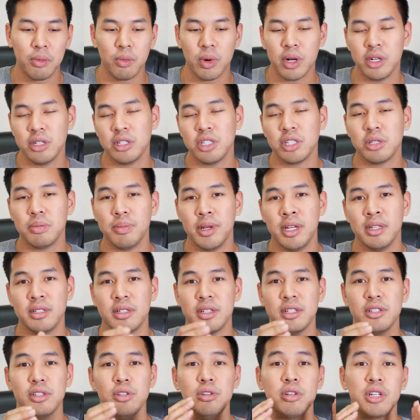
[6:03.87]
What it just means
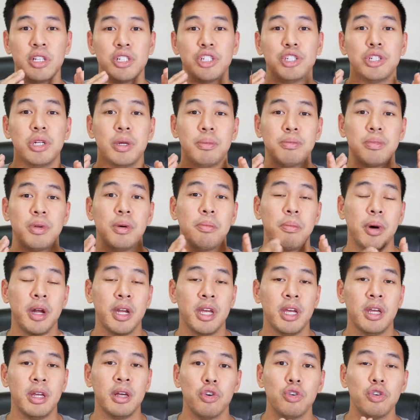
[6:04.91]
is you can ship the
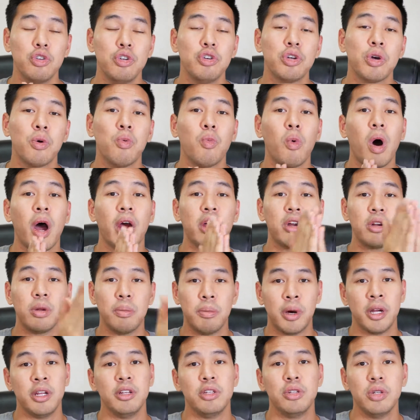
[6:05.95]
money, you can wire the
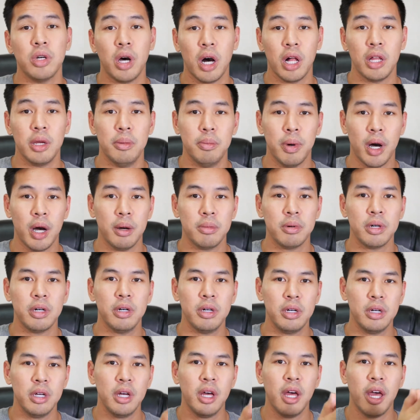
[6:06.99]
money to
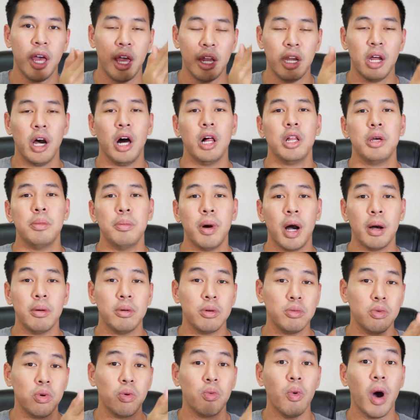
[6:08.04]
Alibaba, and Alibaba
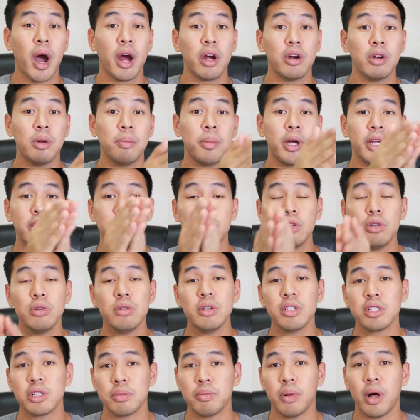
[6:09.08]
will wire the money to
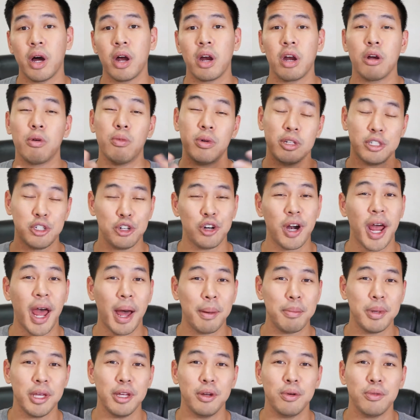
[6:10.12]
the supplier once you're
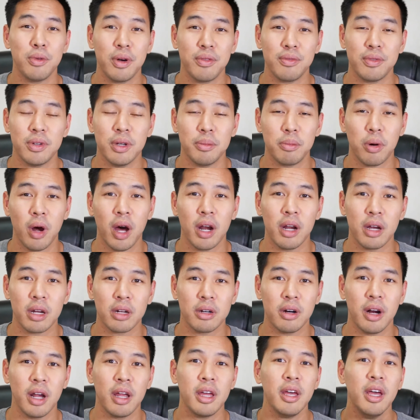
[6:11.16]
happy with the product,
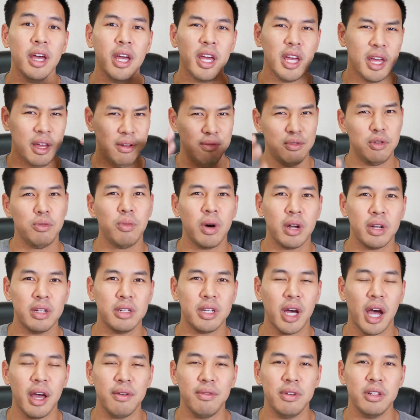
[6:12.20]
right? And if you want to
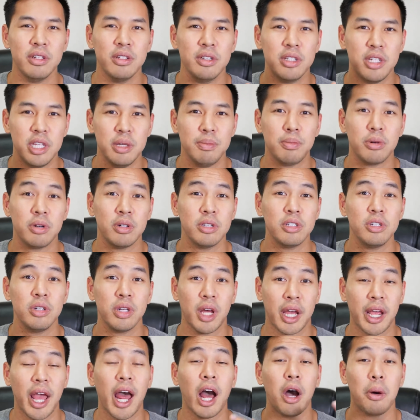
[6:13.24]
dive in deeper into
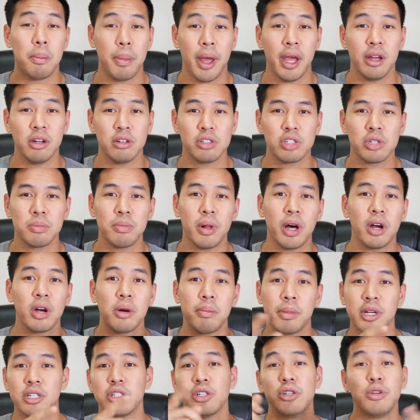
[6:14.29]
like how to pay your supplier,
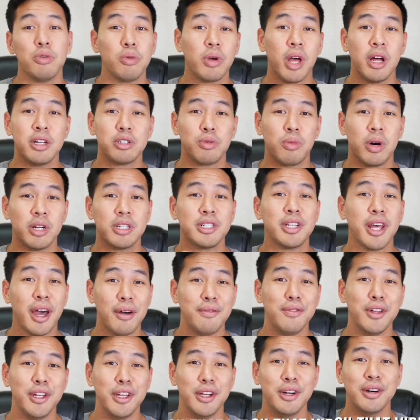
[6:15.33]
make sure you guys watch that
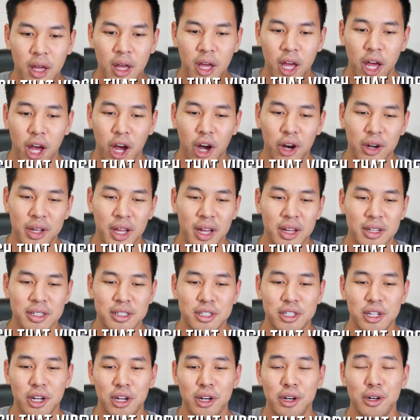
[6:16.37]
video. Okay,
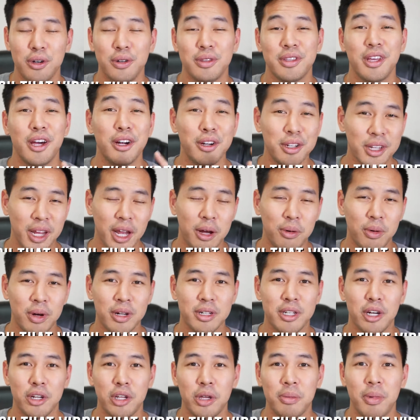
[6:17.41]
so the other thing I want
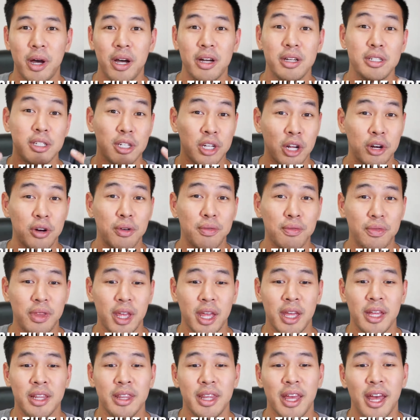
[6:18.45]
to tell you about is another
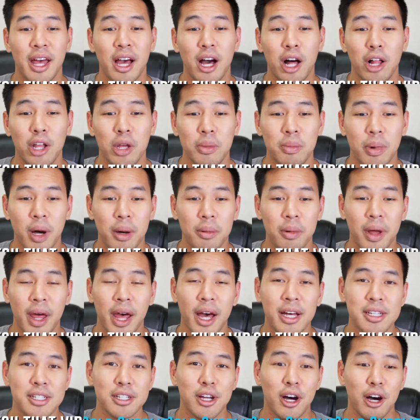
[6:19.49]
thing that Alibaba
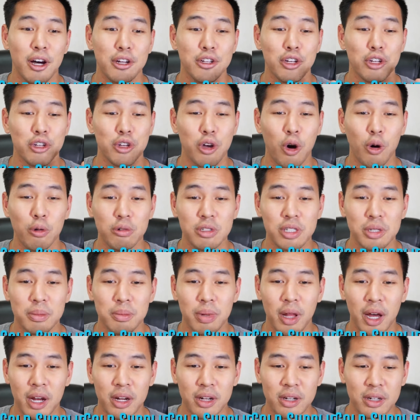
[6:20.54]
has called the gold
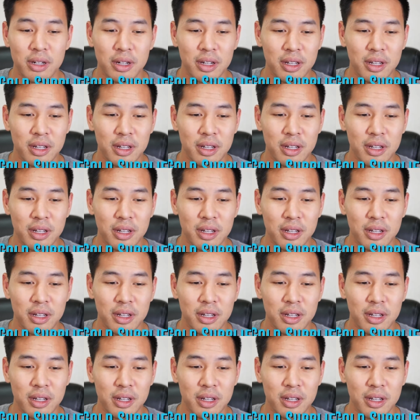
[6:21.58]
supplier.